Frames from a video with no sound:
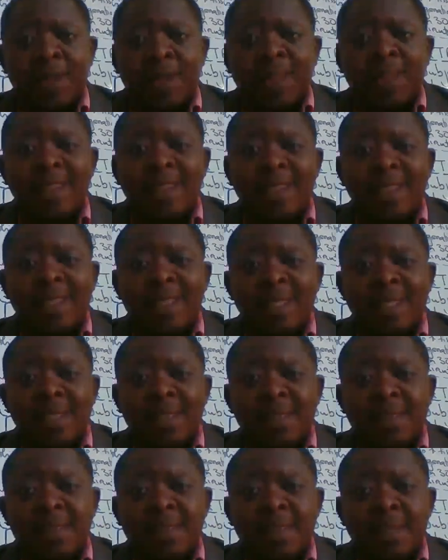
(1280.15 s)

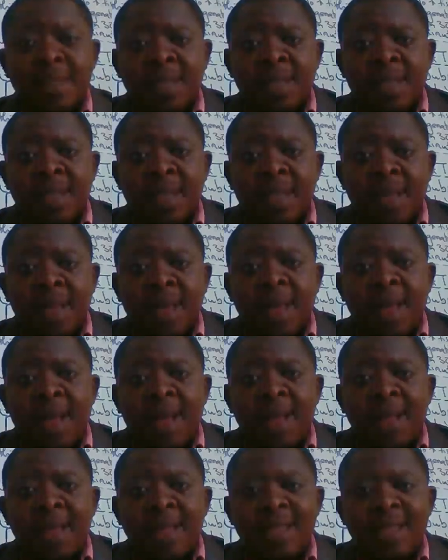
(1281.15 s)
adjectives
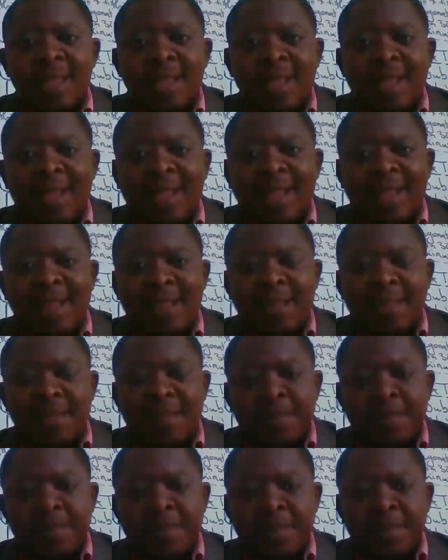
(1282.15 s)
and
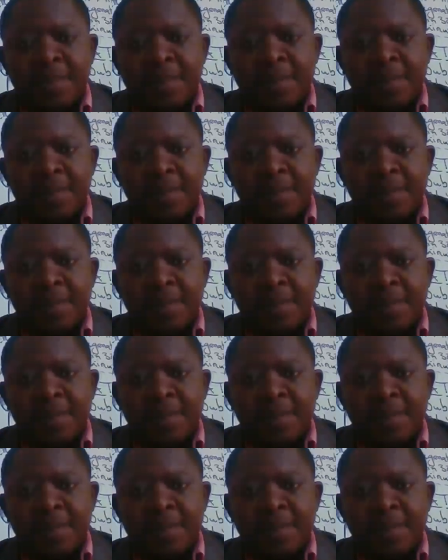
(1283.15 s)
adverbs.